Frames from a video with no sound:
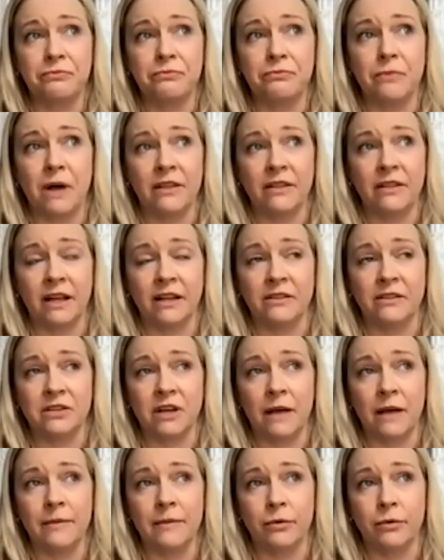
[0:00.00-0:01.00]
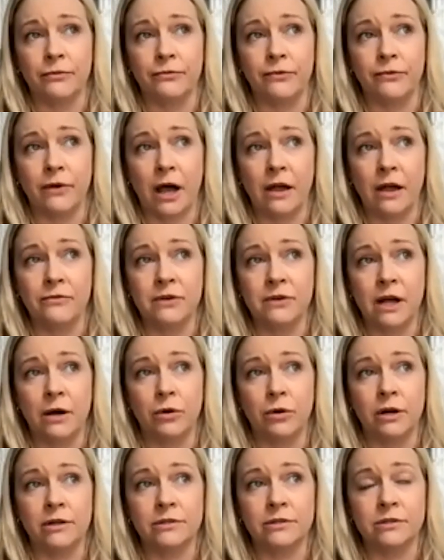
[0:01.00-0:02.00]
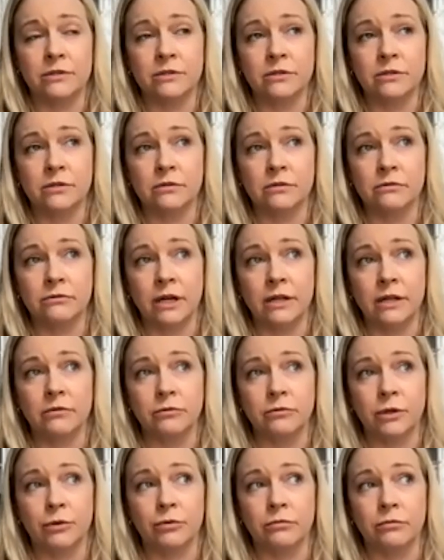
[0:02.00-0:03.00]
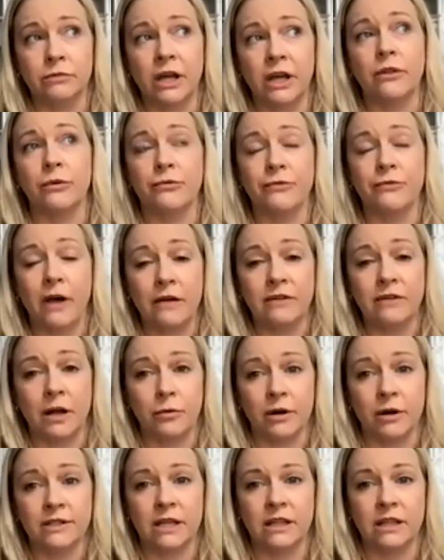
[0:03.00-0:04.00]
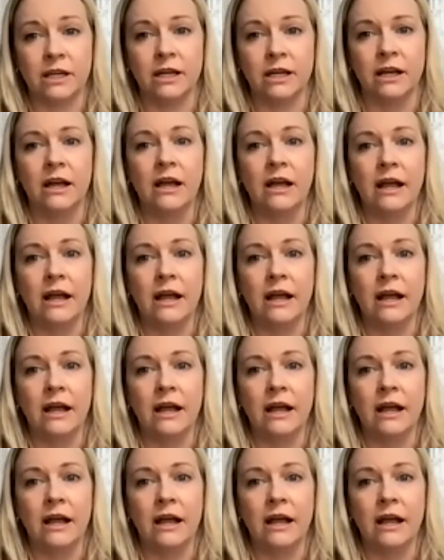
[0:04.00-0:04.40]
I think at the time there were 5 networks, right? There were 5 networks, I think.